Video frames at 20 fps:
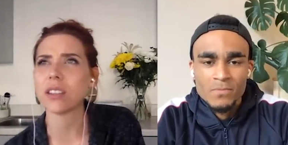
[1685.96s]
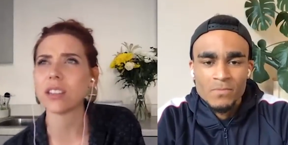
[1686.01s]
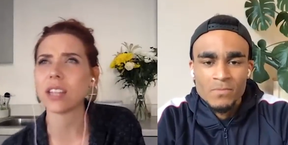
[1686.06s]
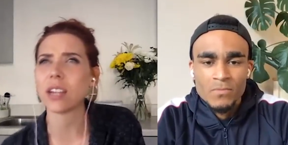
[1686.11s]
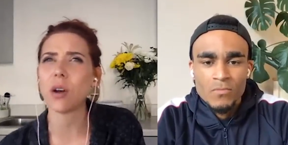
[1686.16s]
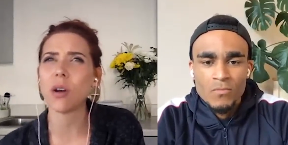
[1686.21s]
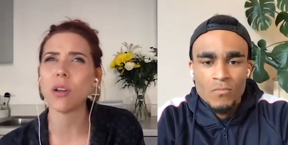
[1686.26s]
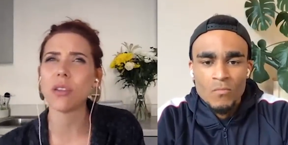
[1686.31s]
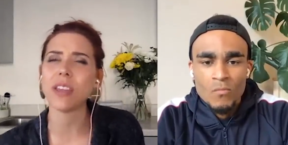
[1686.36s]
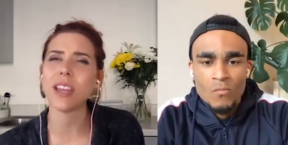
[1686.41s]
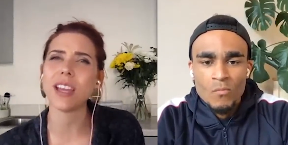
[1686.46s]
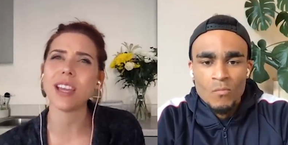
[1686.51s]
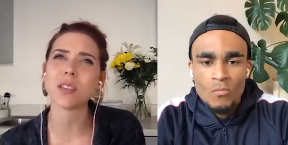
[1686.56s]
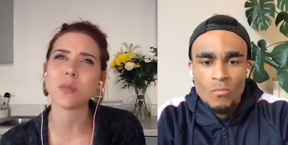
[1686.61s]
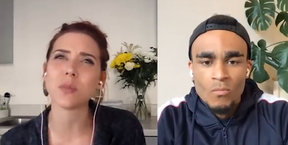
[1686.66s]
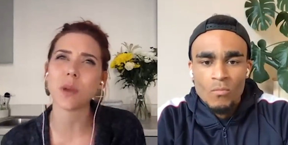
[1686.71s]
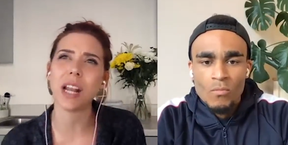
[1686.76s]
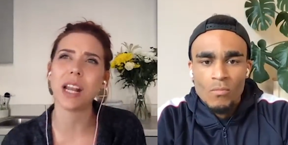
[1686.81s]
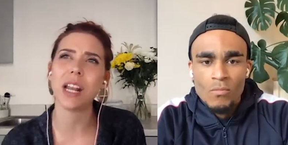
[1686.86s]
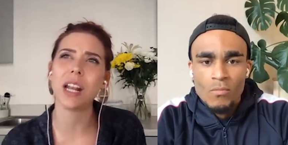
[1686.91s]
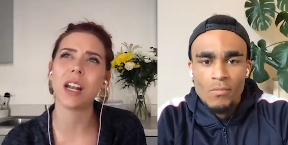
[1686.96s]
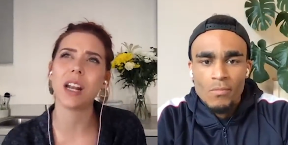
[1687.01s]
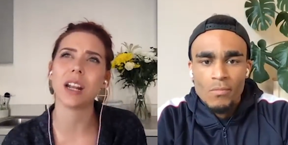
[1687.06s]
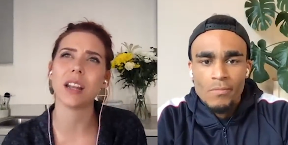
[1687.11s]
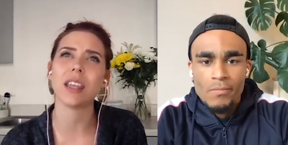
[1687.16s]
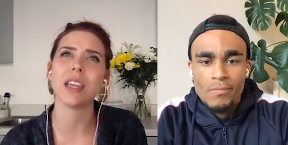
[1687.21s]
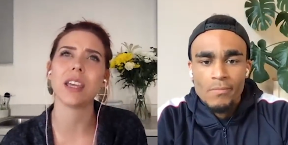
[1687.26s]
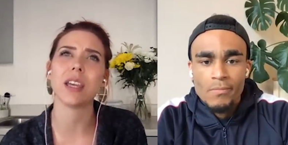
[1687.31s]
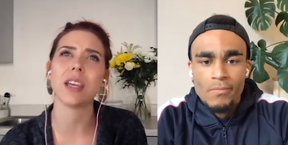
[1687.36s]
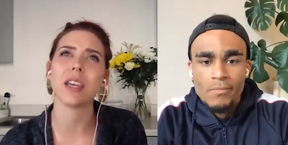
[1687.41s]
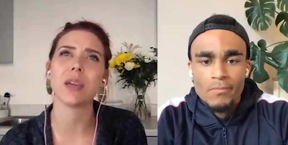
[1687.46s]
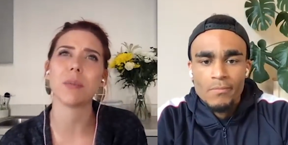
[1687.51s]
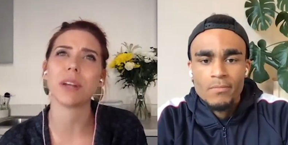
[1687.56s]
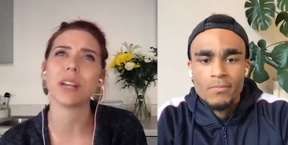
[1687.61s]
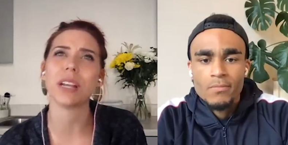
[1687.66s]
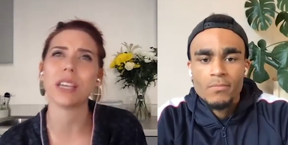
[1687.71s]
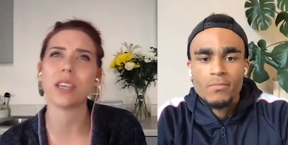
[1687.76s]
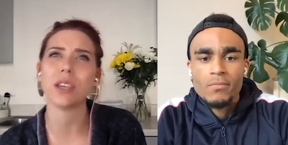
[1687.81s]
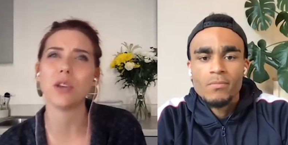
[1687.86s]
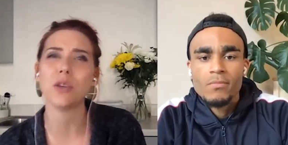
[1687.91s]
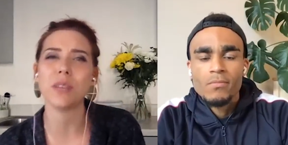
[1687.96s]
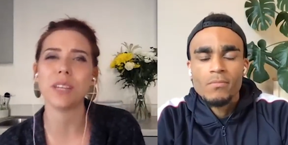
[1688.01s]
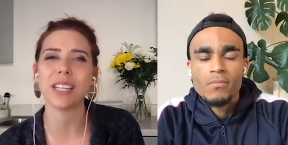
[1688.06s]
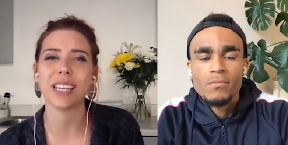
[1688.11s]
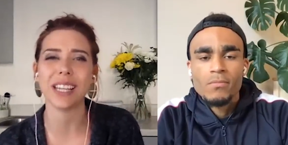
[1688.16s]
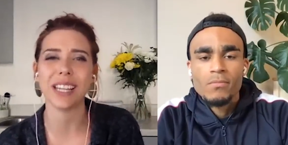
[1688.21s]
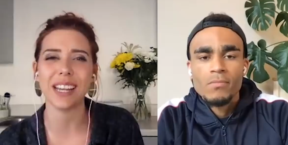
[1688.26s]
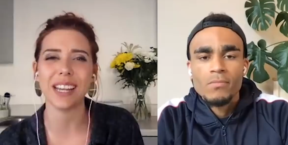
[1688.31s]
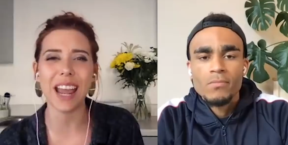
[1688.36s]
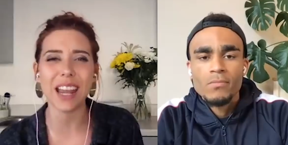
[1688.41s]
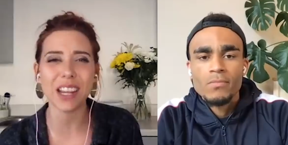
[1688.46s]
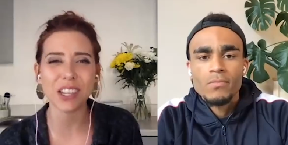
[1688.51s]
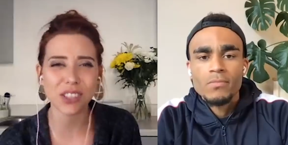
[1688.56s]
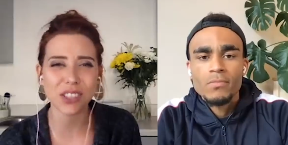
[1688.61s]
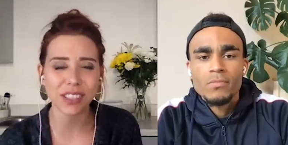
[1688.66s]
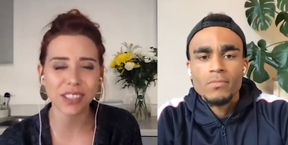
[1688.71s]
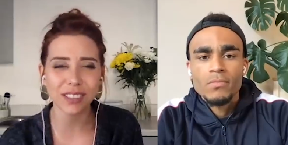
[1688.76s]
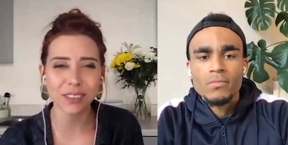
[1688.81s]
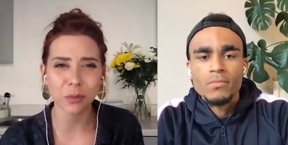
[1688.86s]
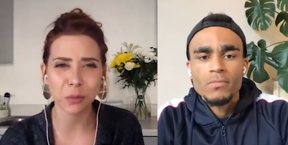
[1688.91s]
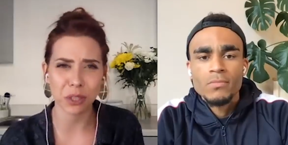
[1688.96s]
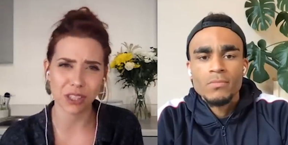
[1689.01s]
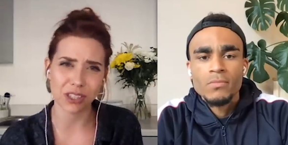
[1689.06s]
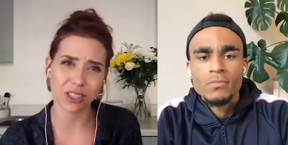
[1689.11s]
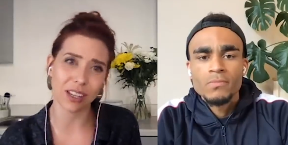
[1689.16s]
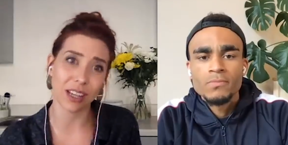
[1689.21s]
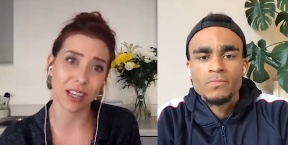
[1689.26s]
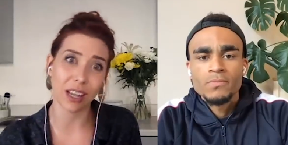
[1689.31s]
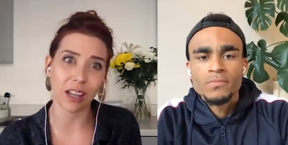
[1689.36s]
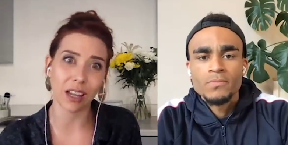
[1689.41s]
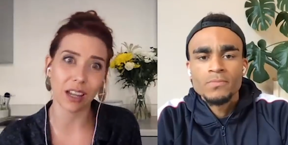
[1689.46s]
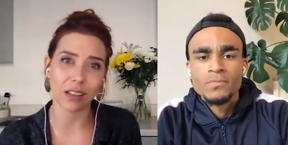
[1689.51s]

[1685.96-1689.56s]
Speaker 1: that whole thing as well and i think about like human connection which again